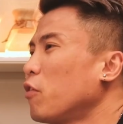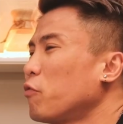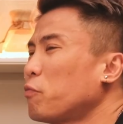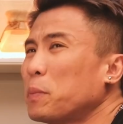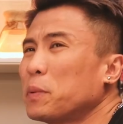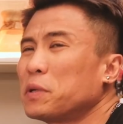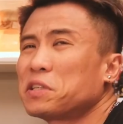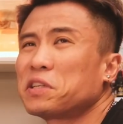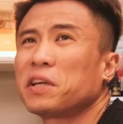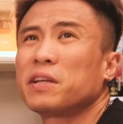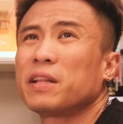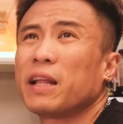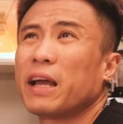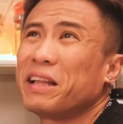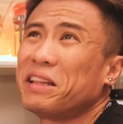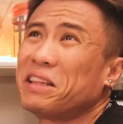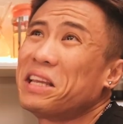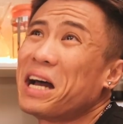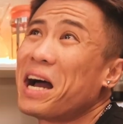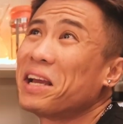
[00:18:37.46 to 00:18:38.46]
lot of people saying
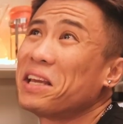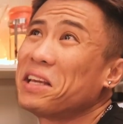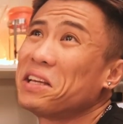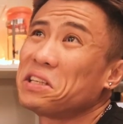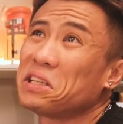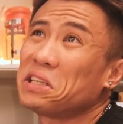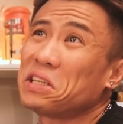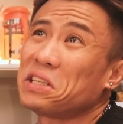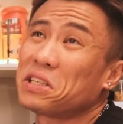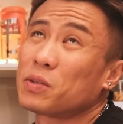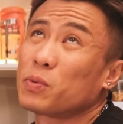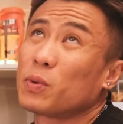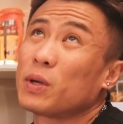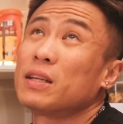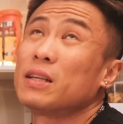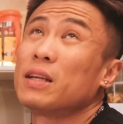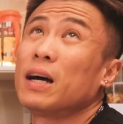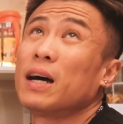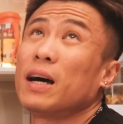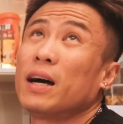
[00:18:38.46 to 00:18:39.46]
like diet is
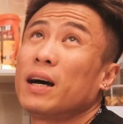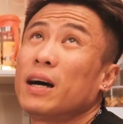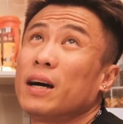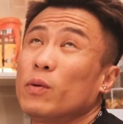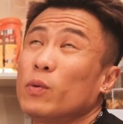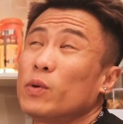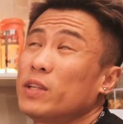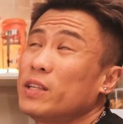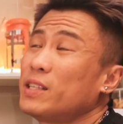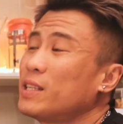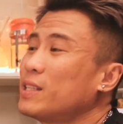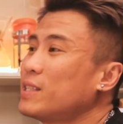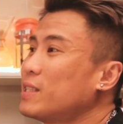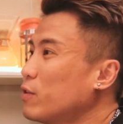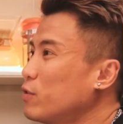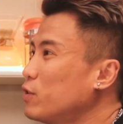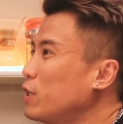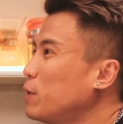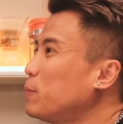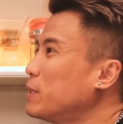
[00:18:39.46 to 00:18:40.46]
what they say
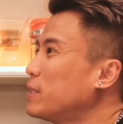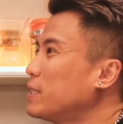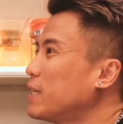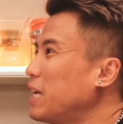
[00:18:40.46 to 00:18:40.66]
70%,